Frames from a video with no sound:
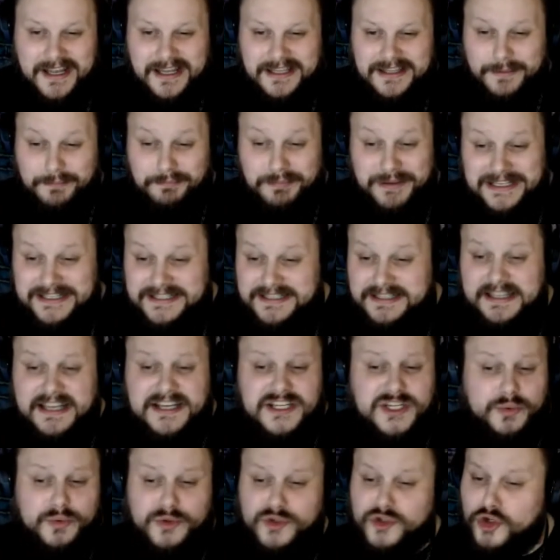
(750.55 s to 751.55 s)
The beat
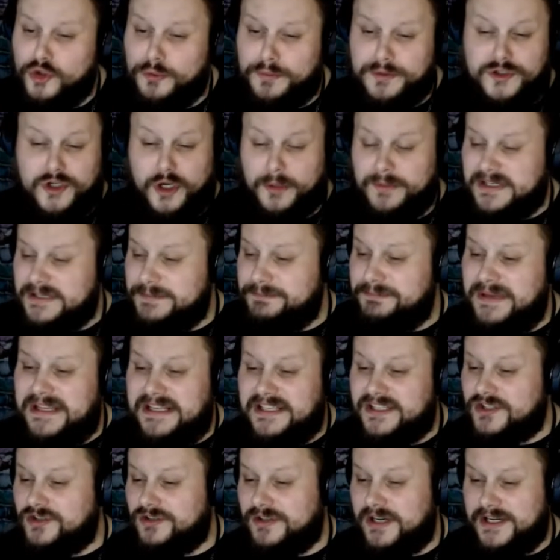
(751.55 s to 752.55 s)
selection was super dope. This beat
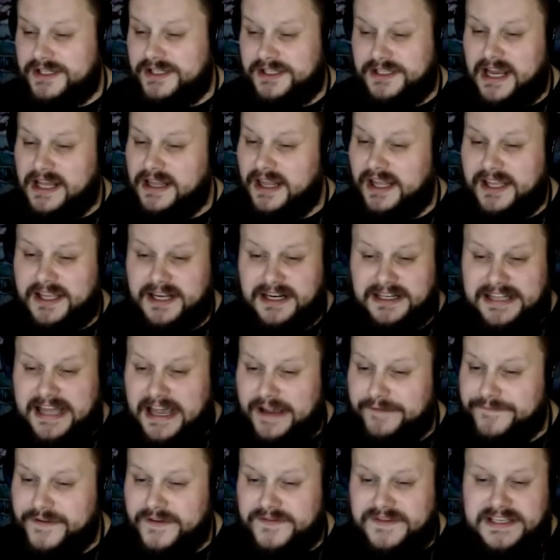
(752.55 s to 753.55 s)
is crazy. I like it a
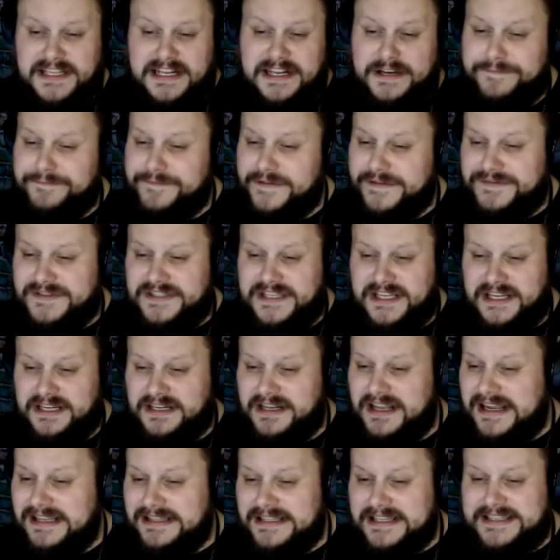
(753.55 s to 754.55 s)
lot. 15 out of 15.
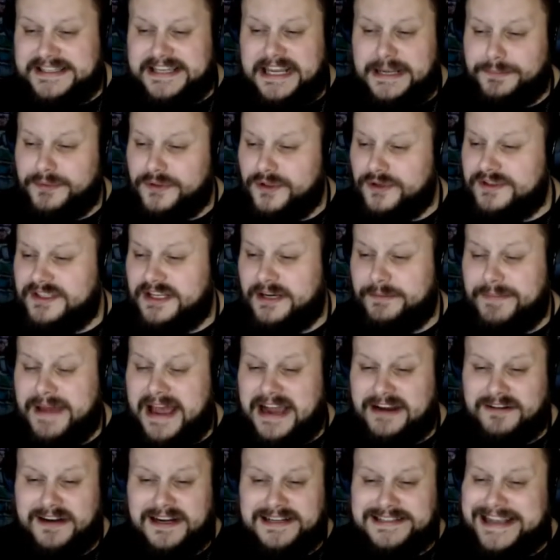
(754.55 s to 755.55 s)
The sample used in the
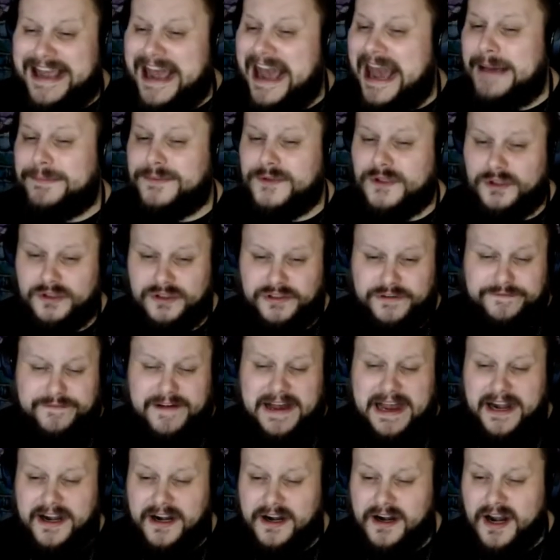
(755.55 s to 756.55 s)
background is absolutely
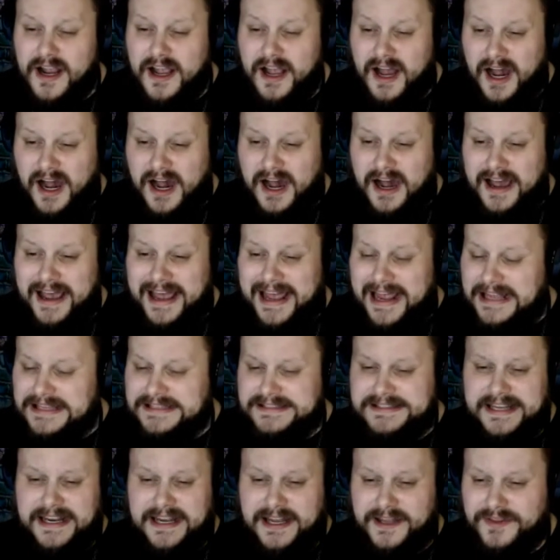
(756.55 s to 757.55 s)
fire. Hands
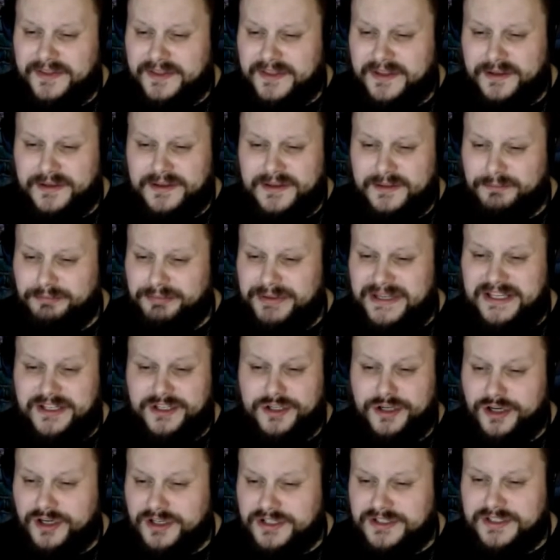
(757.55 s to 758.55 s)
down, the beat and
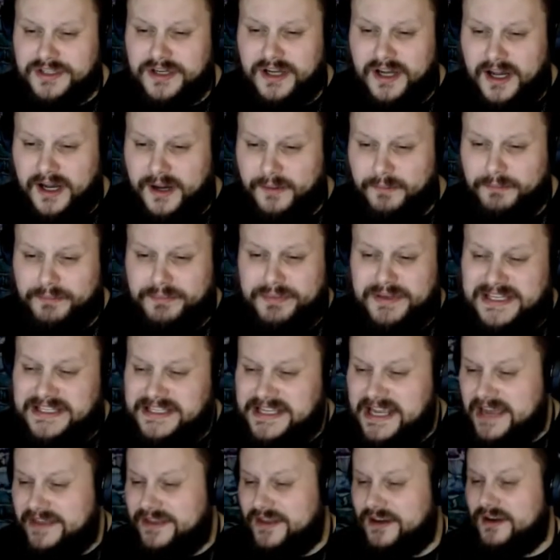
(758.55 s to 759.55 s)
the hooks
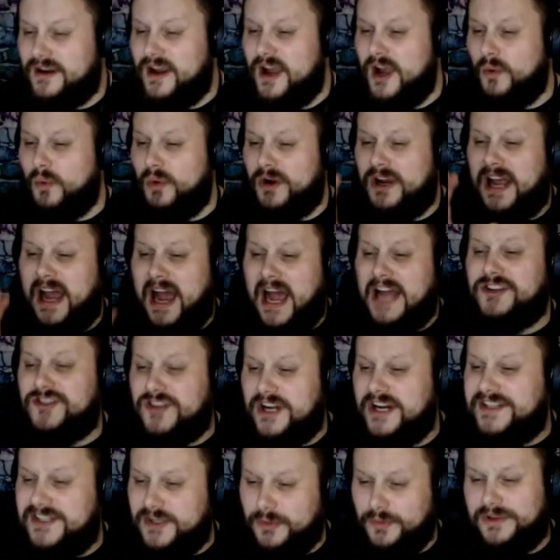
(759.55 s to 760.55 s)
together will
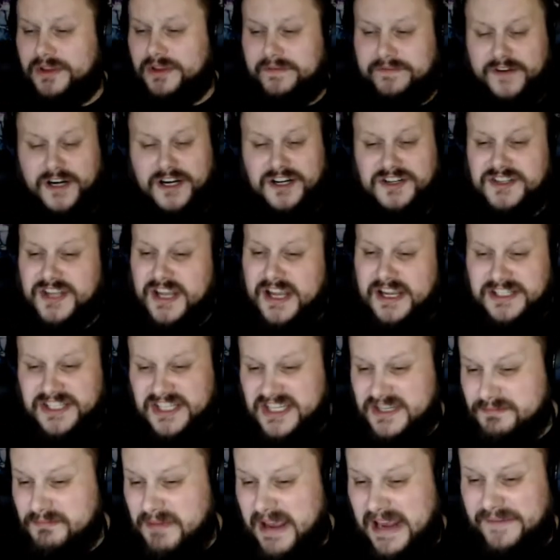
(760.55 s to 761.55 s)
contrast it with the verse,
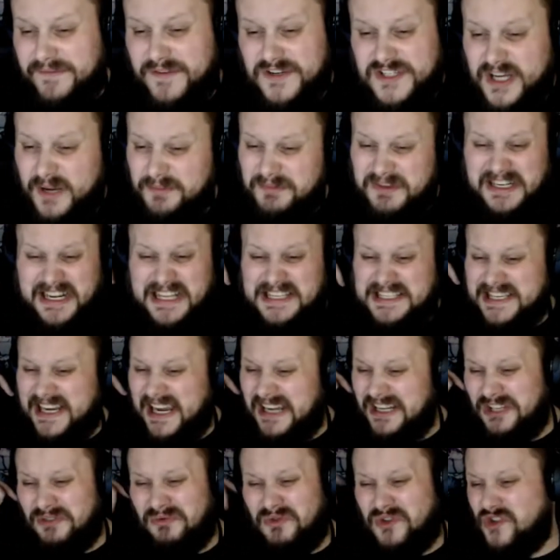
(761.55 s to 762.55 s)
just made for something that
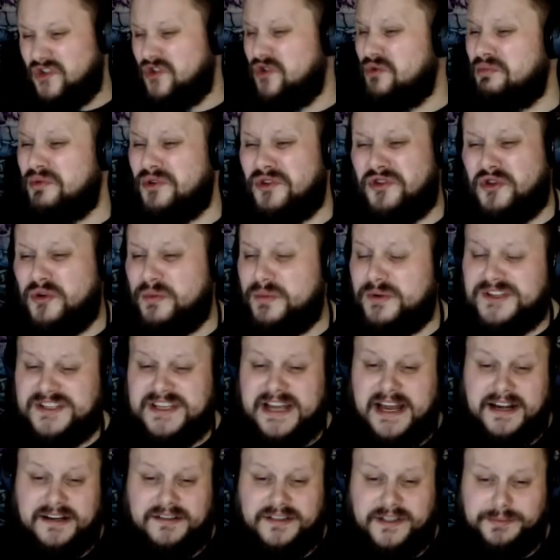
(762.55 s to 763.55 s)
sounded super, super
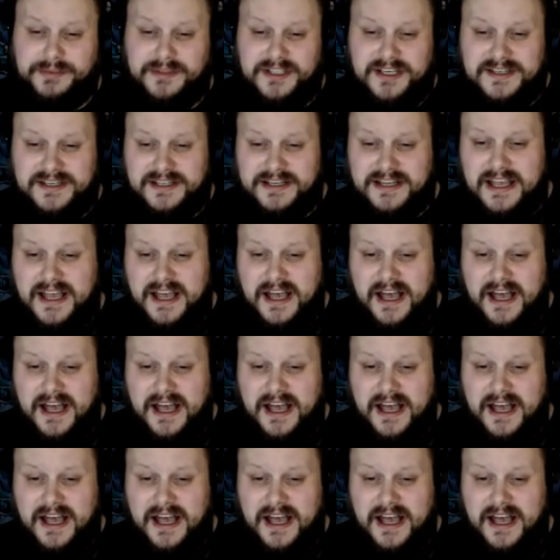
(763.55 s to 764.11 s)
sonically pleasing.